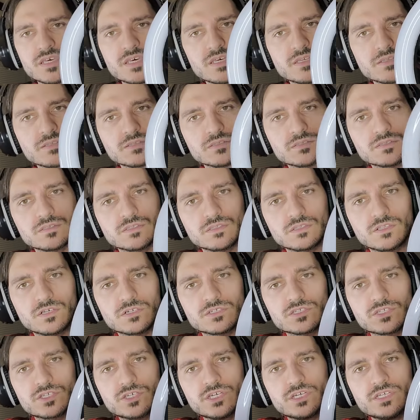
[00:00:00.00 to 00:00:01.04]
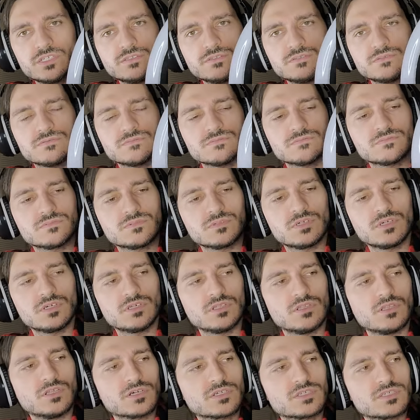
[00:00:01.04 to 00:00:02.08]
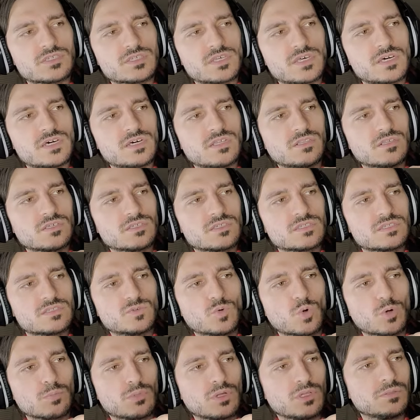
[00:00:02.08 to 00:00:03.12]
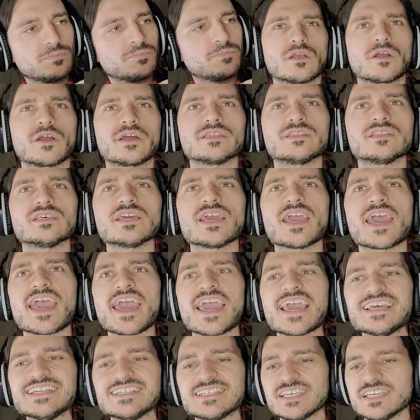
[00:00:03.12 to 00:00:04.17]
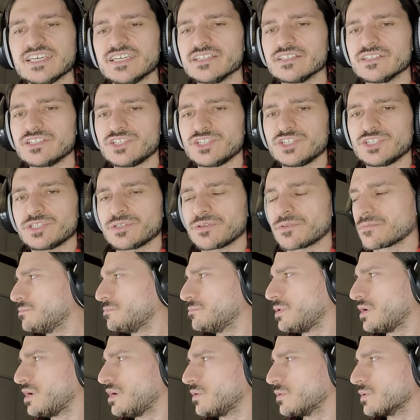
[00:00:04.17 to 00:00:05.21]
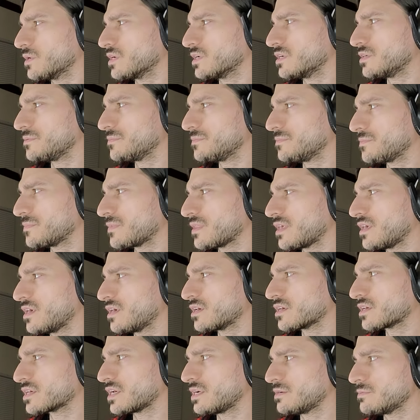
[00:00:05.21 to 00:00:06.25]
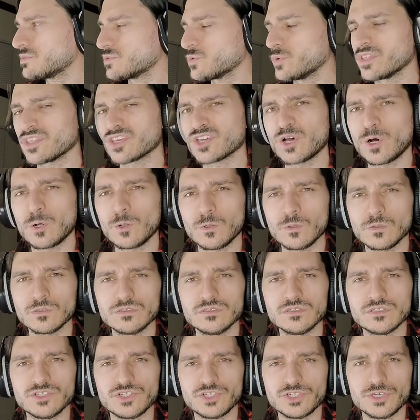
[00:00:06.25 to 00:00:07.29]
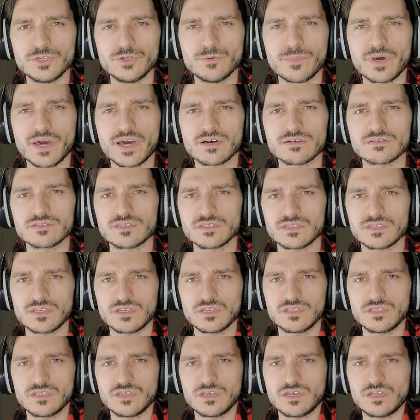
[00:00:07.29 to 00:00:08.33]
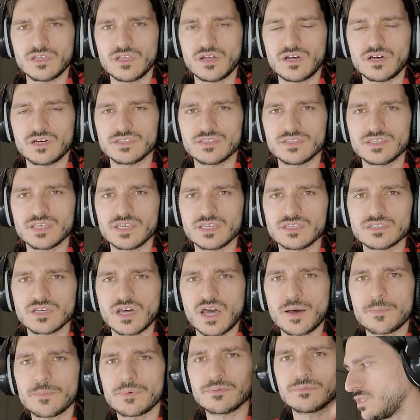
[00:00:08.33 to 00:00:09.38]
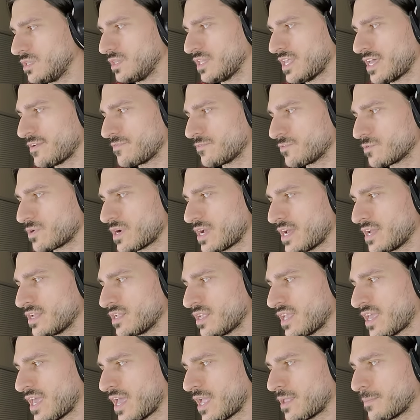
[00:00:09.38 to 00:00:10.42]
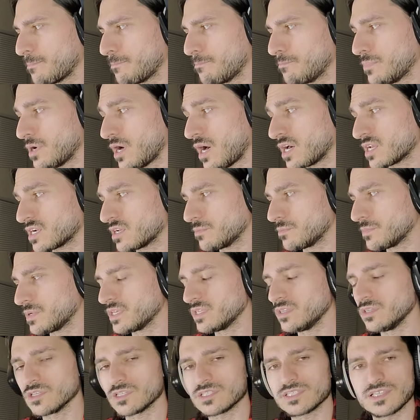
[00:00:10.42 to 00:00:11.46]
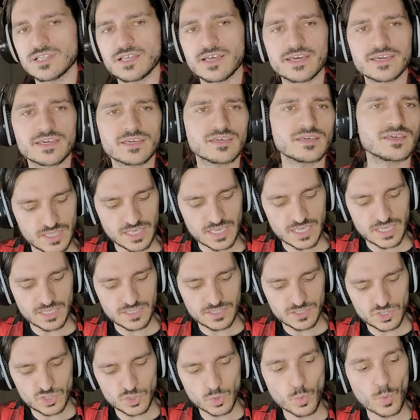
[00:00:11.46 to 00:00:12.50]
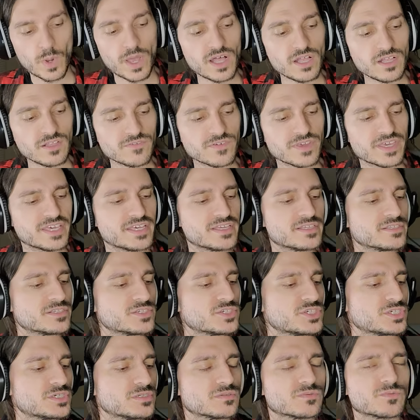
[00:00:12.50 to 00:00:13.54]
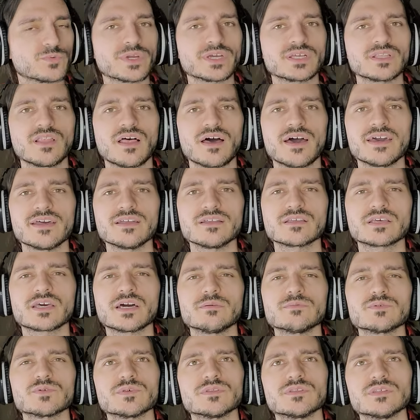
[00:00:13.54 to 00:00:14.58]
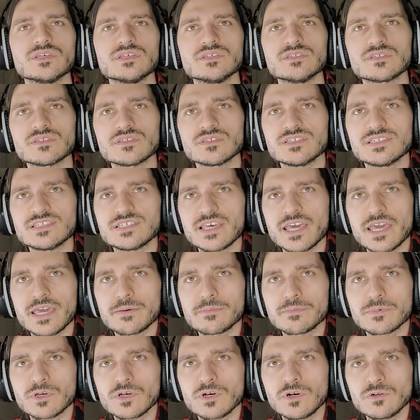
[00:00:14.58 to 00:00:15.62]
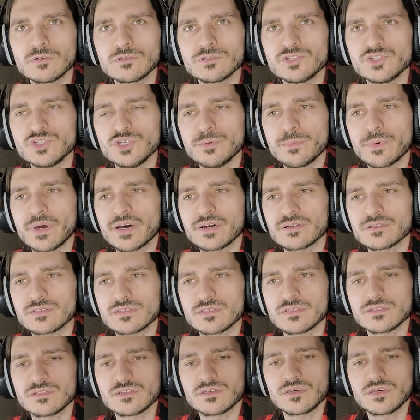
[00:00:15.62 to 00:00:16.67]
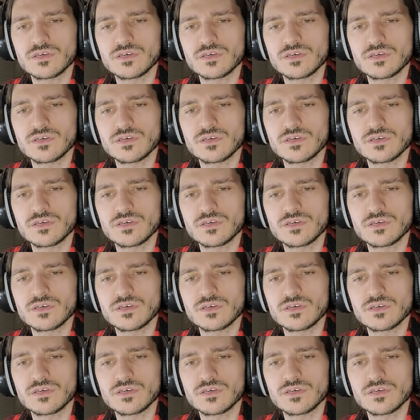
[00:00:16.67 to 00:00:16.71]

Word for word: it. Looks good. Looks, uh, looks normal. All right, the 8-inch bower comes with cold shoe mounts on the top left, right, and bottom, it looks like. The 12 inch ring light comes with these same cold shoe mounts